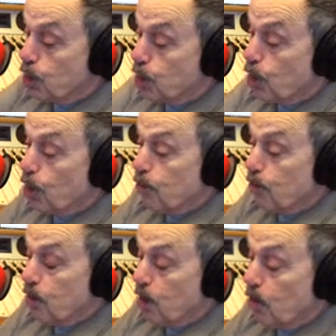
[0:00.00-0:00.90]

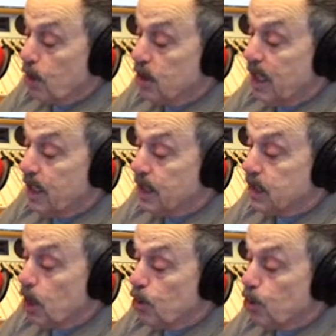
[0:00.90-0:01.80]

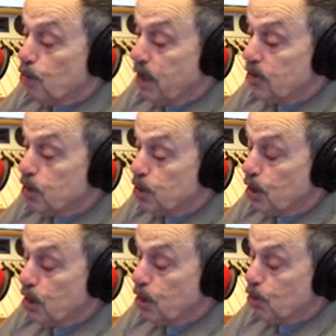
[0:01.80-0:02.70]
Coriolanus
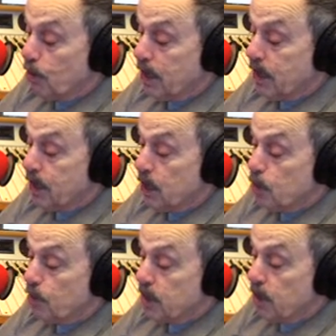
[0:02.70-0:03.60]
2020,
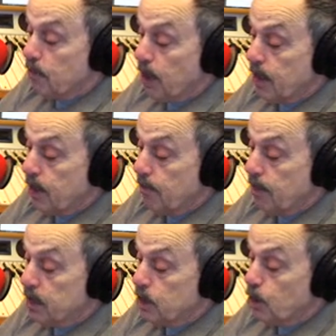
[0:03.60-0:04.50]
directed by
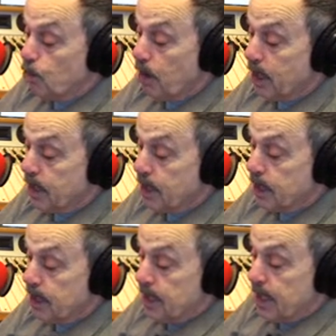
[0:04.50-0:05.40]
Melon Weddick.
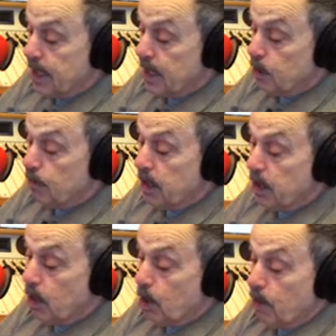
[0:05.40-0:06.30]
And that'll
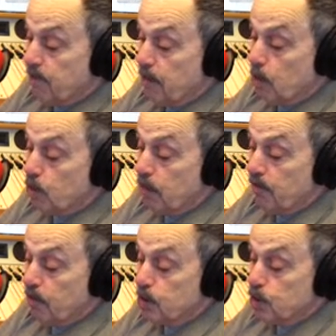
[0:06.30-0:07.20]
be on February
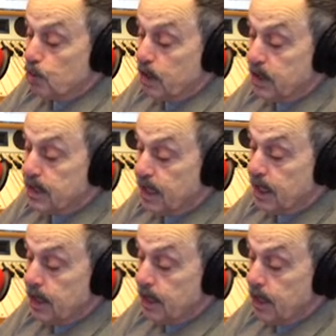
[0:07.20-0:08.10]
21st and
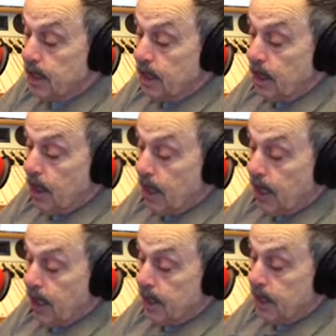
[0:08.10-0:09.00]
22nd
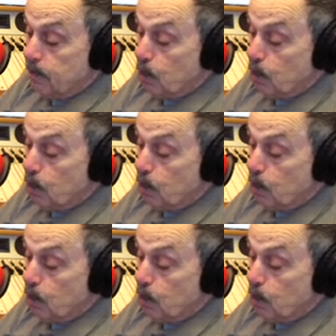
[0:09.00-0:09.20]
at the